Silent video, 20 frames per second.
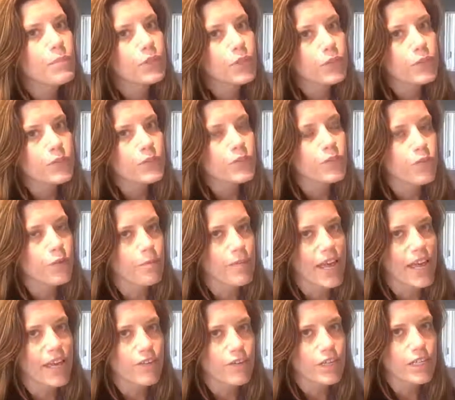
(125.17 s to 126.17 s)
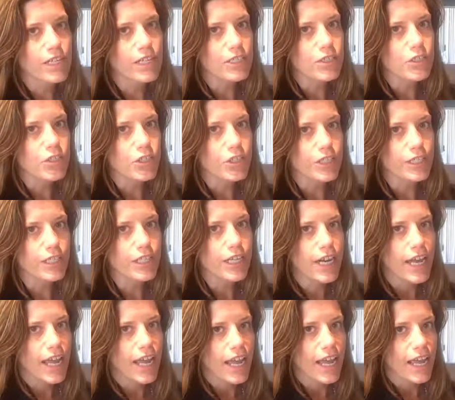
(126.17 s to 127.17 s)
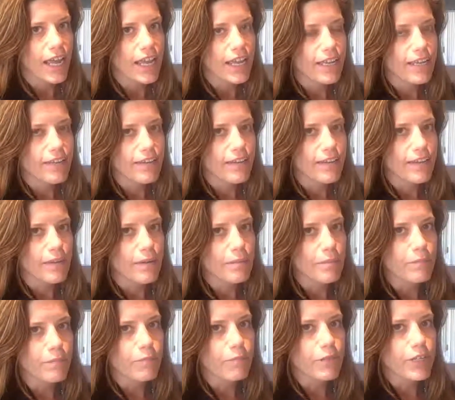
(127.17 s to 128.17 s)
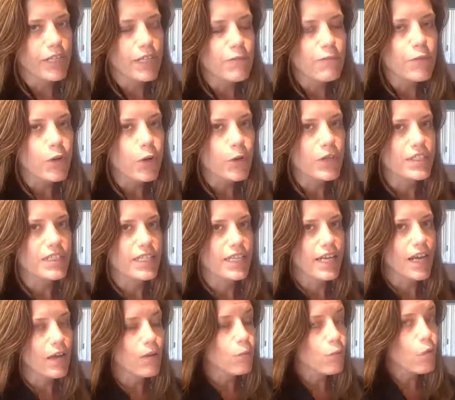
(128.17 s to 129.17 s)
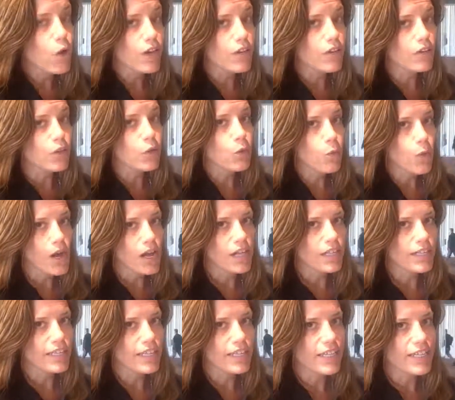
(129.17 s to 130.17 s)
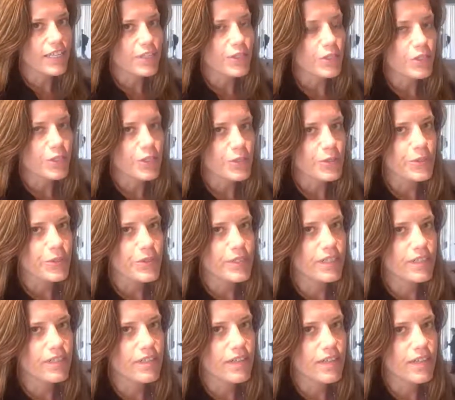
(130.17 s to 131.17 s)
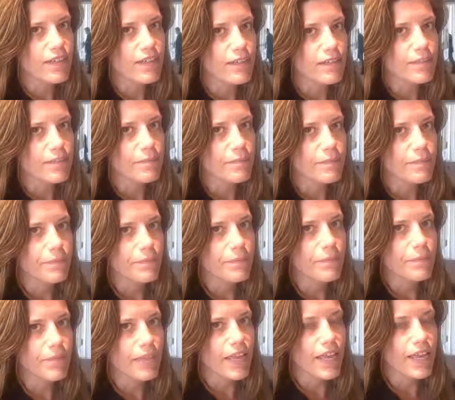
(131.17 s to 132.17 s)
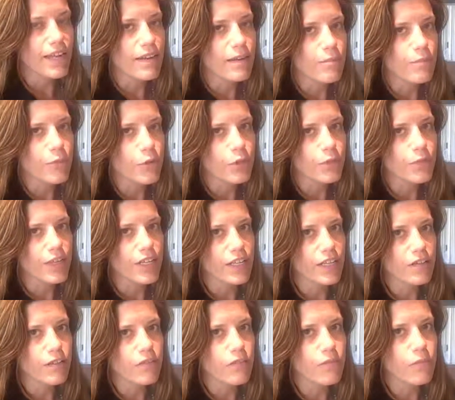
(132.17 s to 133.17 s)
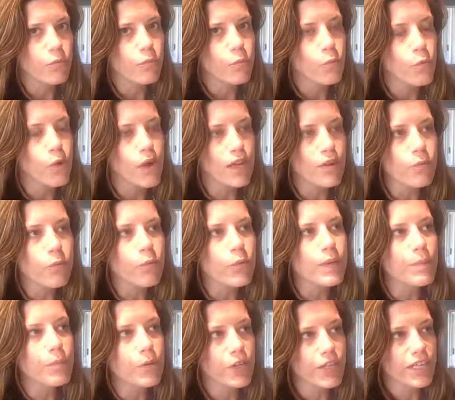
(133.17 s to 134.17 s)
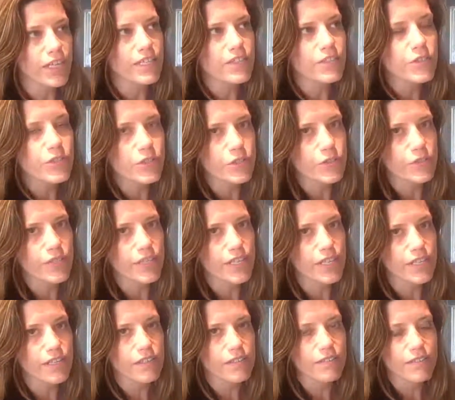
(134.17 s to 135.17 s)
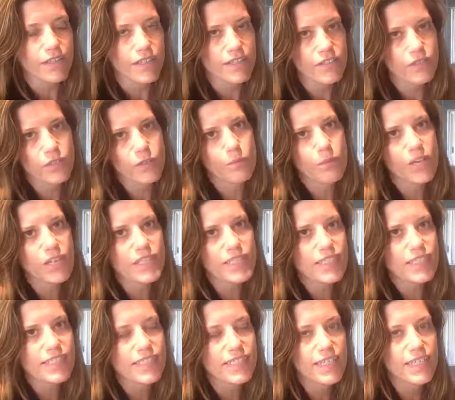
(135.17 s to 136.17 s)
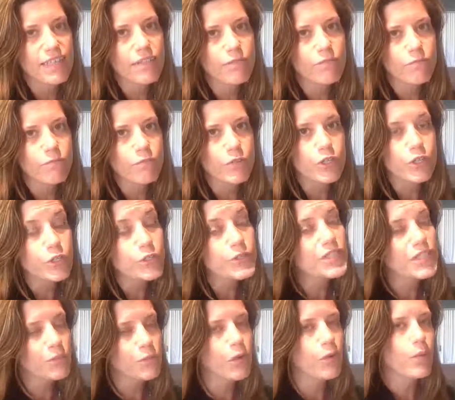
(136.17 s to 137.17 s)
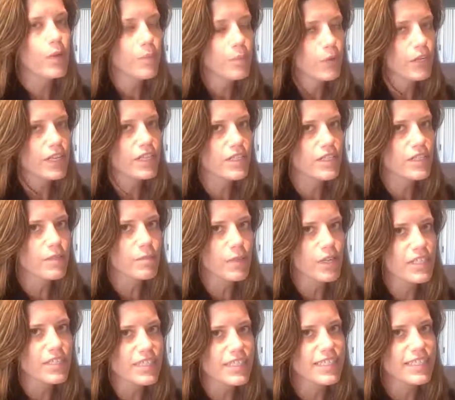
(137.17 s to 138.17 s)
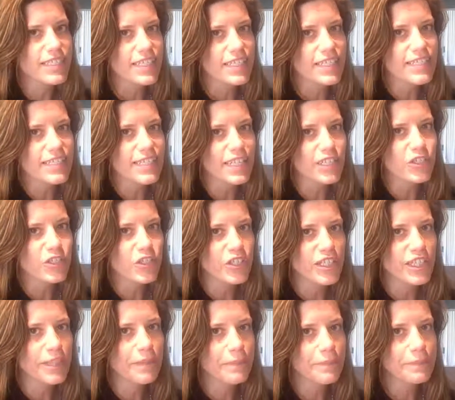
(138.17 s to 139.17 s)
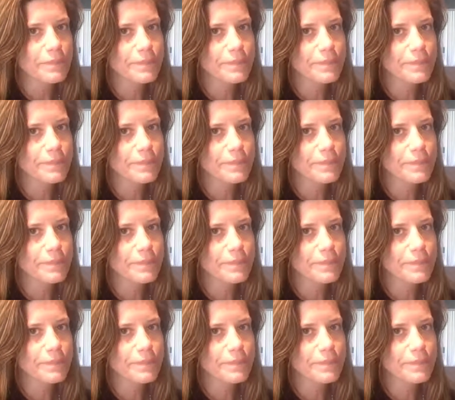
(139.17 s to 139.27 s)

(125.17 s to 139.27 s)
pollutants from agriculture, and um, really focusing on water quality issues um, and improving what we put into the into the Baltic Sea, reducing what we put into the Baltic Sea, essentially.